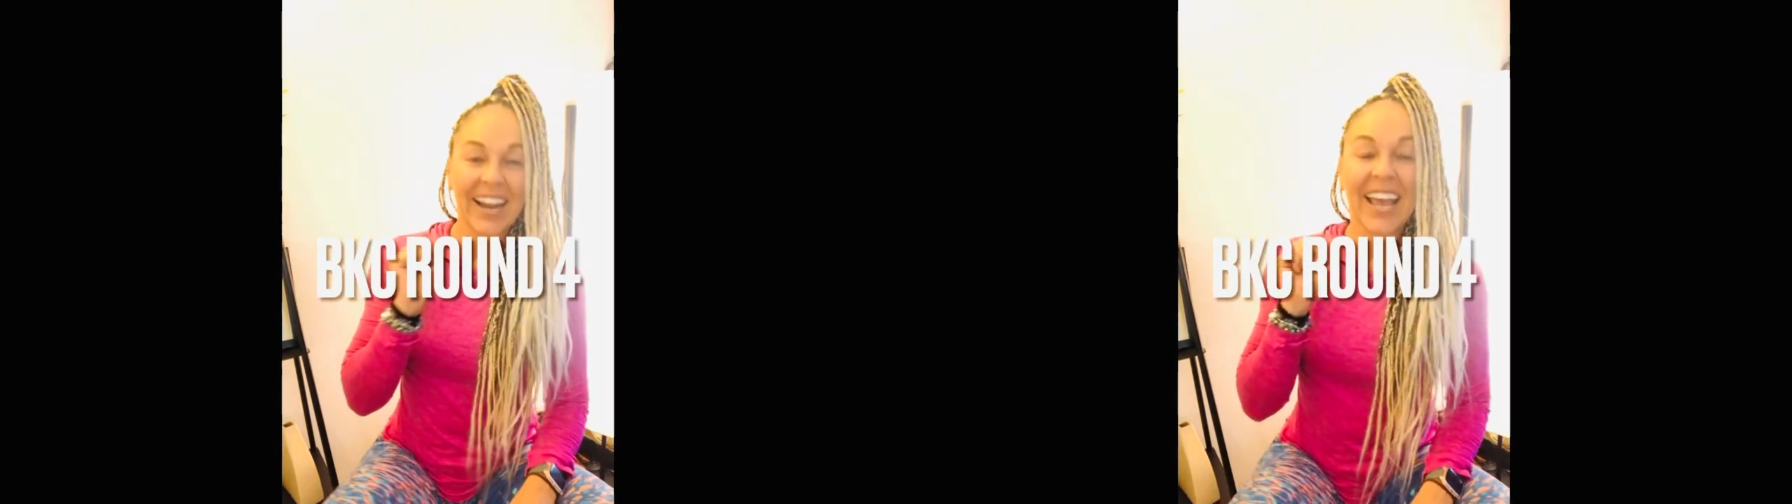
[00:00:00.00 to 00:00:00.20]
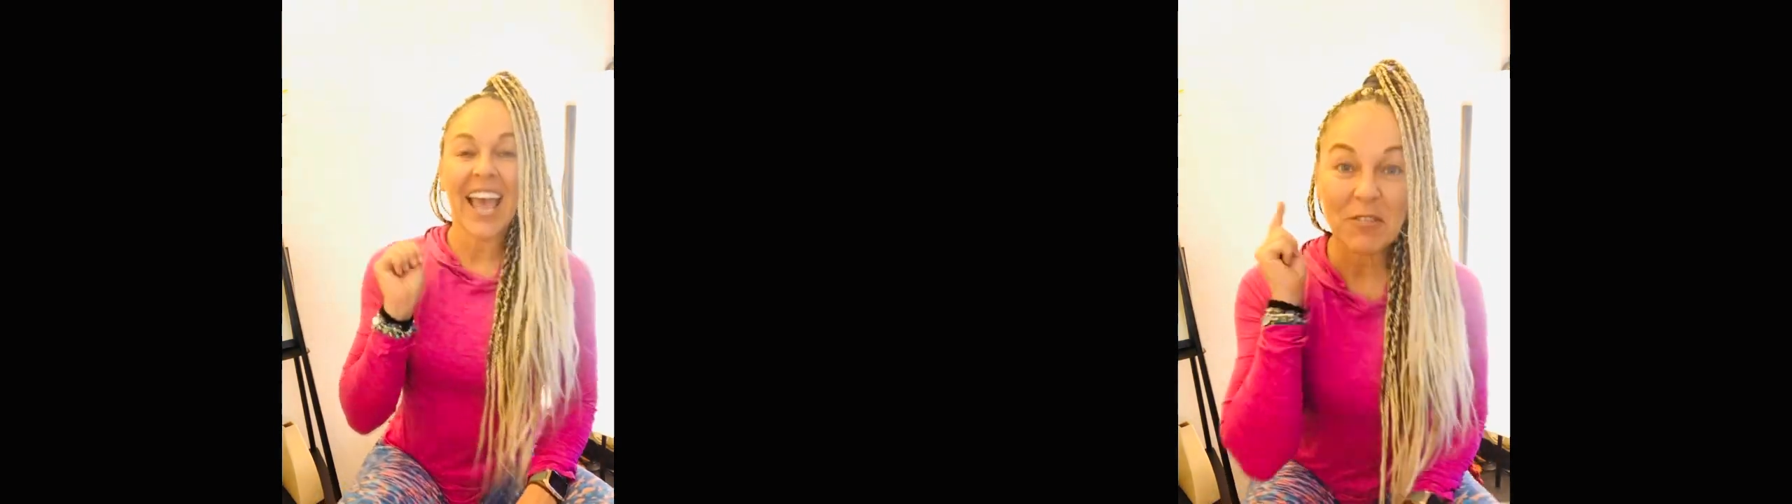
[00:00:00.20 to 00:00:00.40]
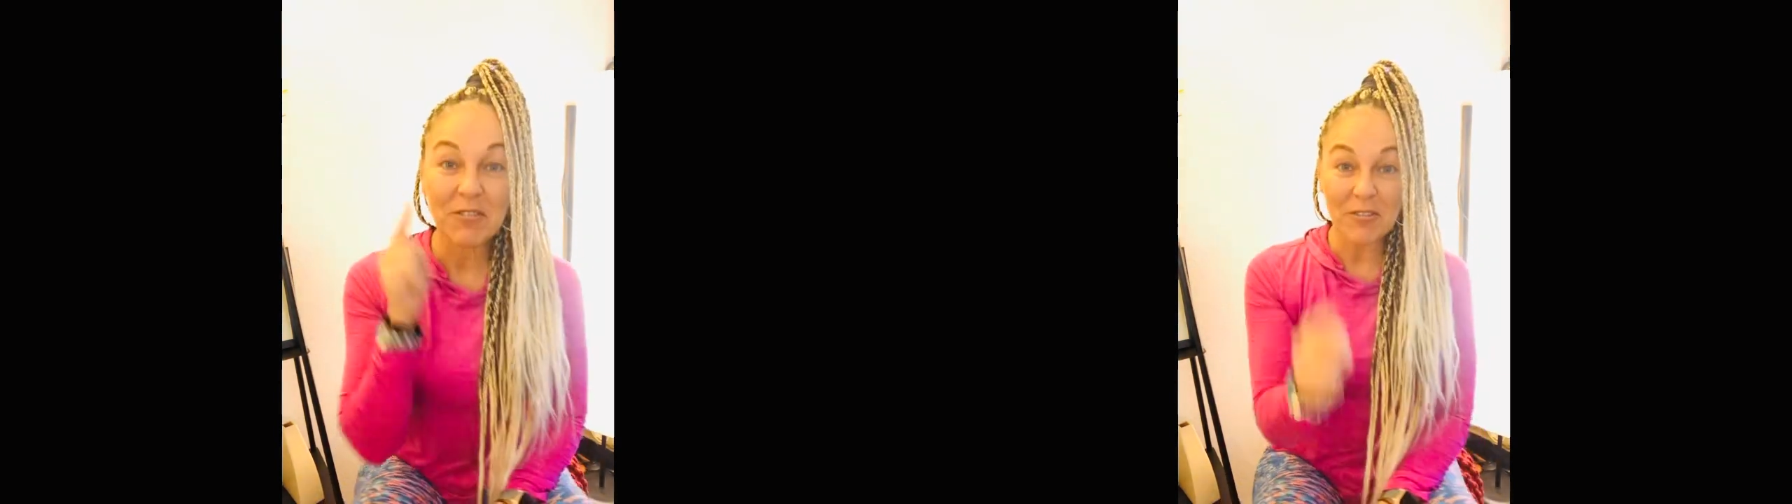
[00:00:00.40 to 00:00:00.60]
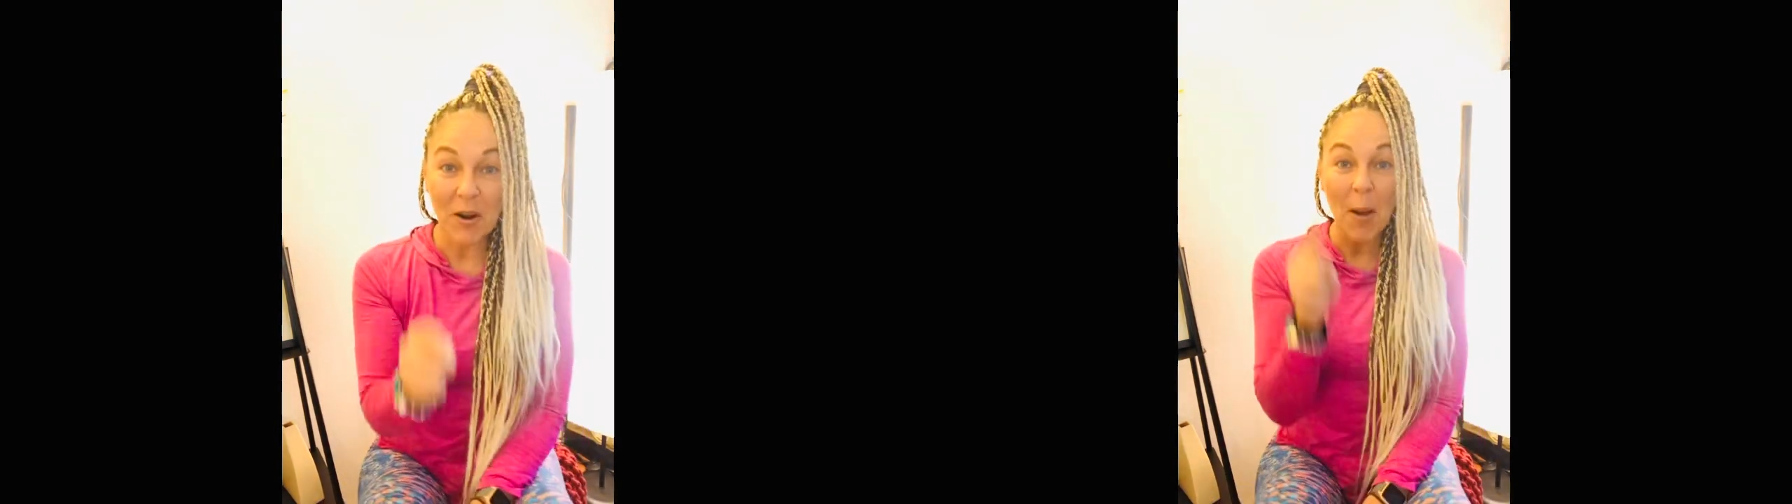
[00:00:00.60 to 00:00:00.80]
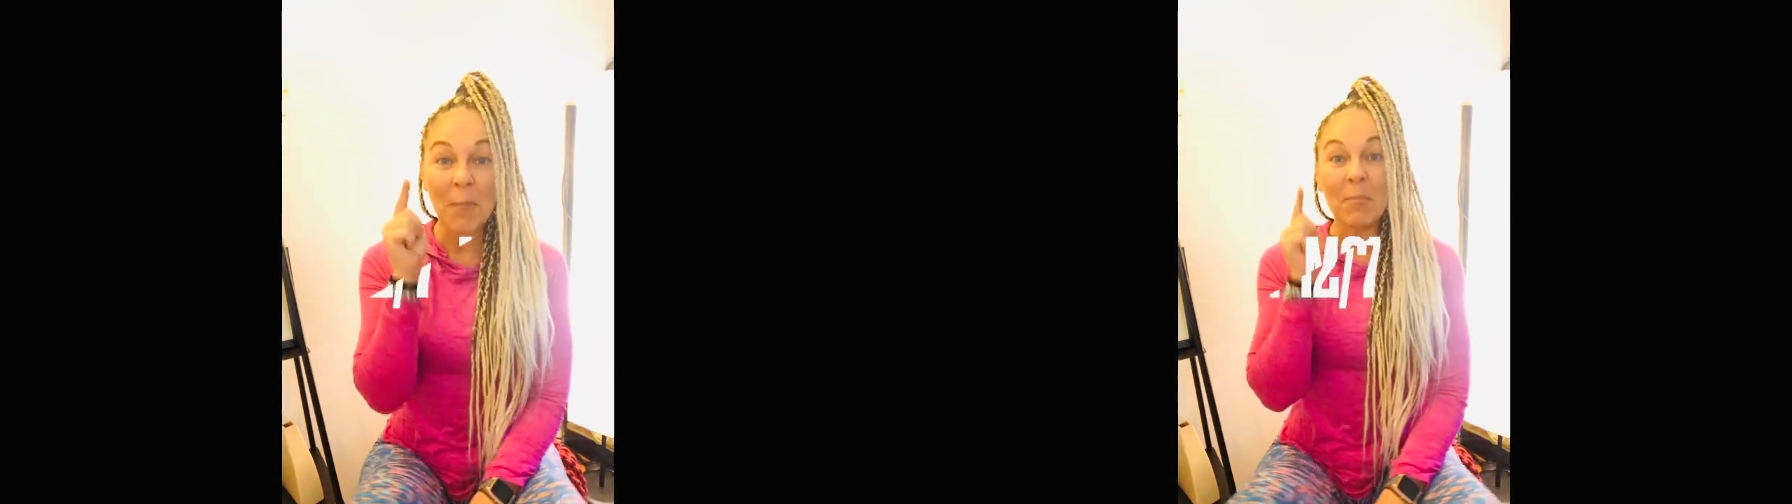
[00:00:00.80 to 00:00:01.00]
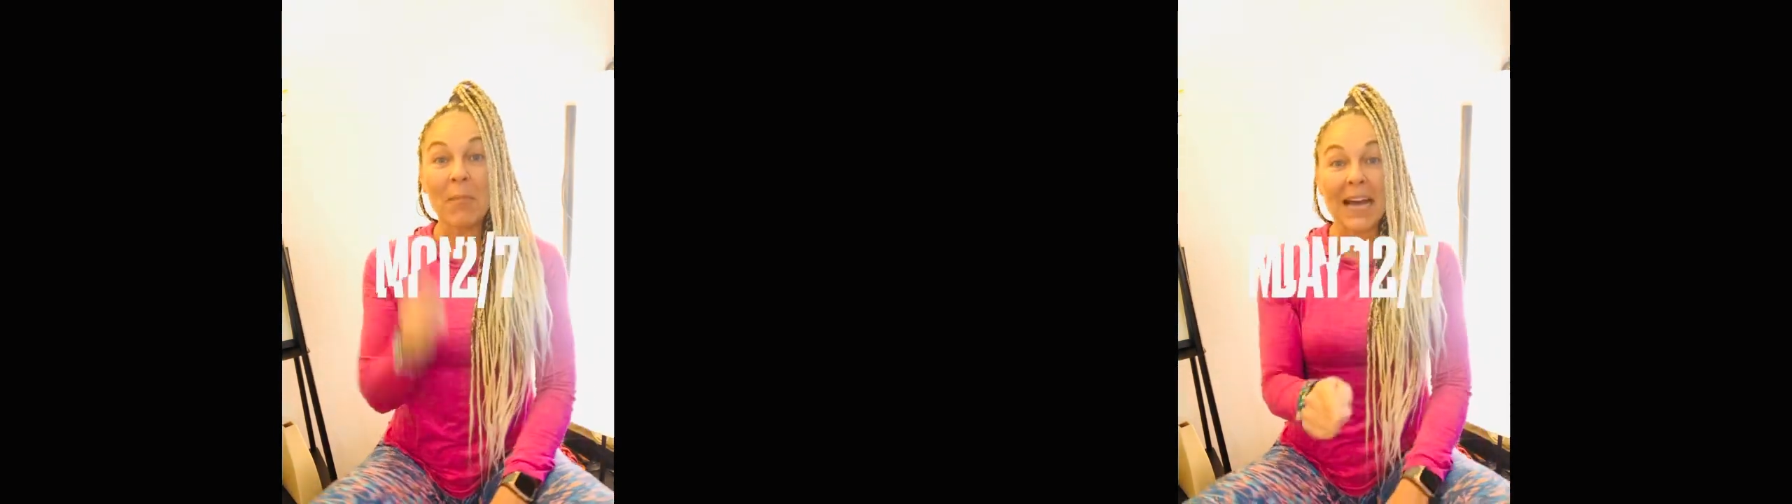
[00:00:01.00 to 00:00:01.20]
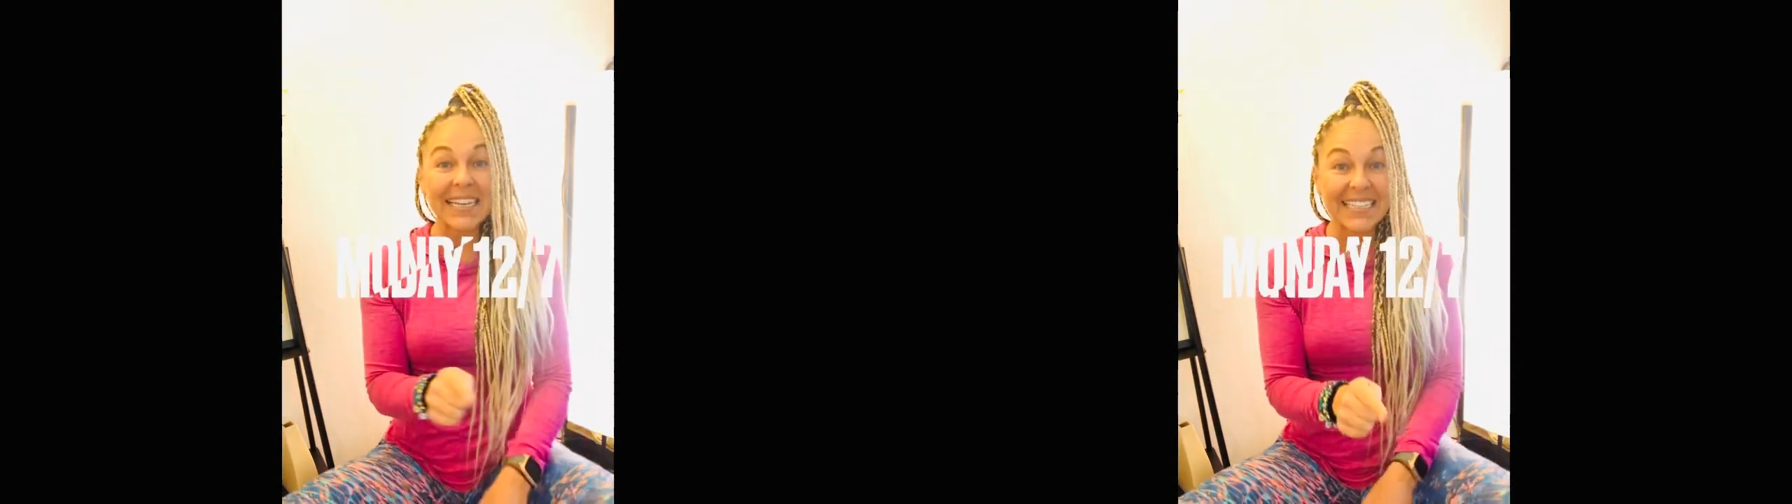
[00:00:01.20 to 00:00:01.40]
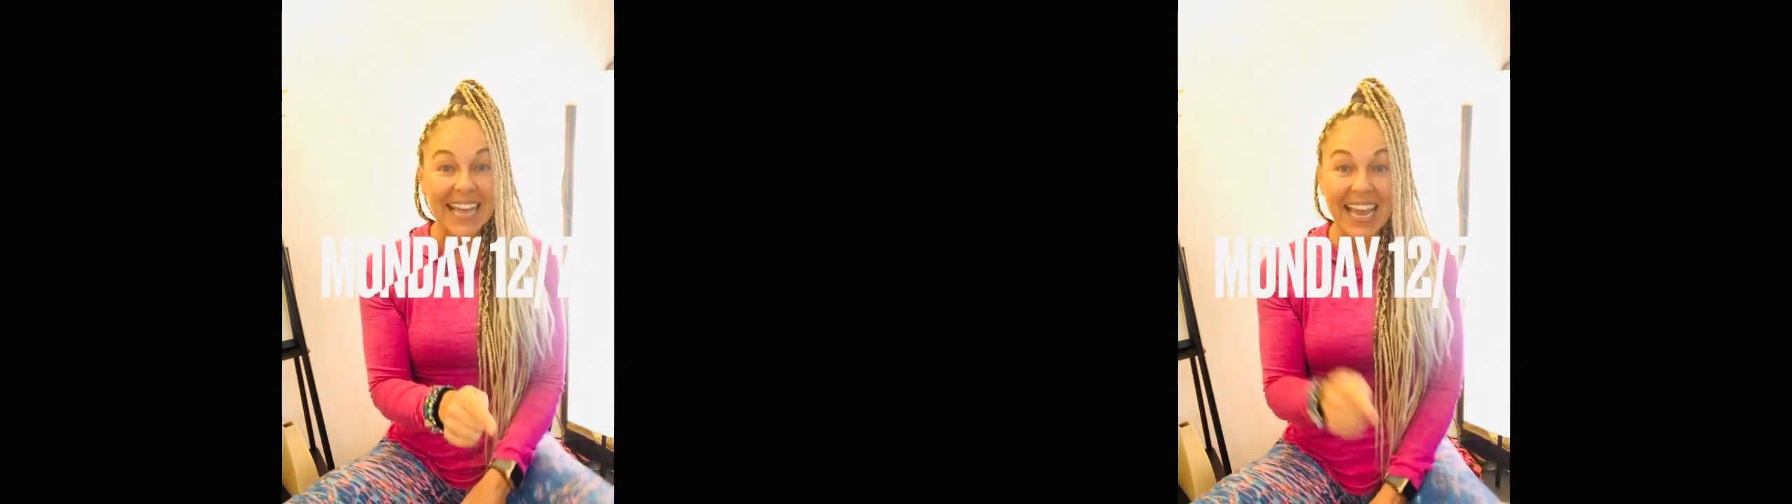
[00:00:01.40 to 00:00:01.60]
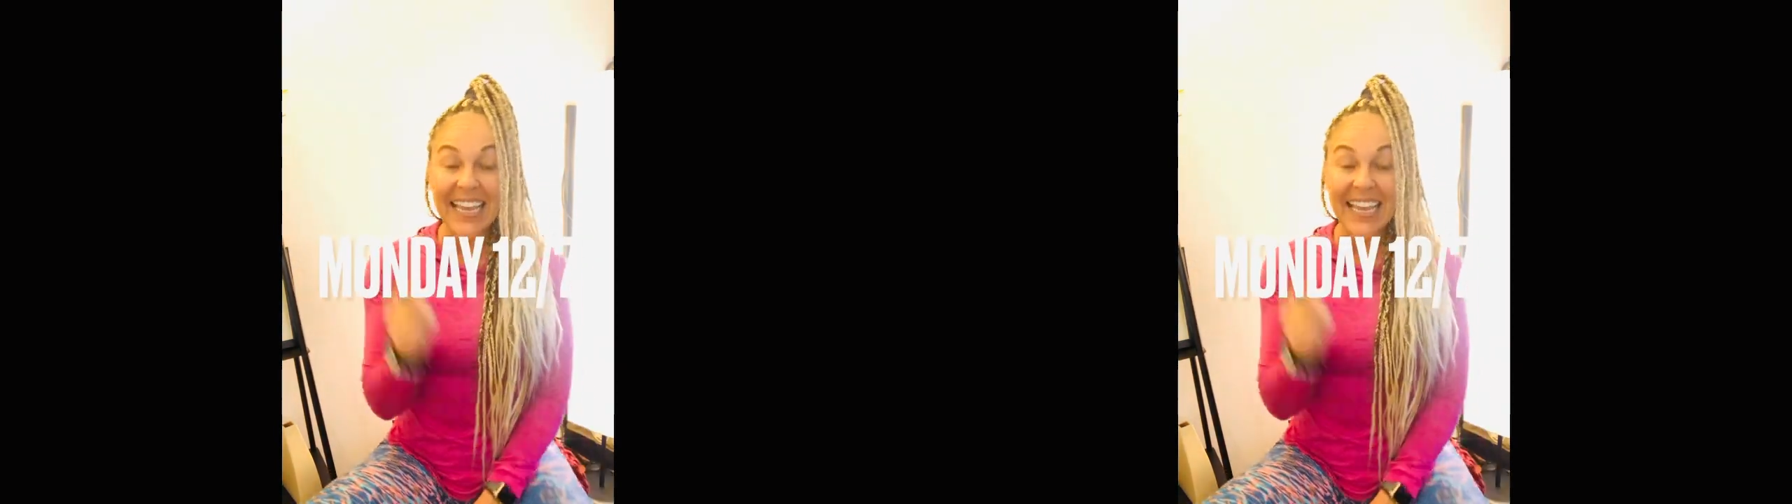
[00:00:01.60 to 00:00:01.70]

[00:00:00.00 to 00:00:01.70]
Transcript: from Monday,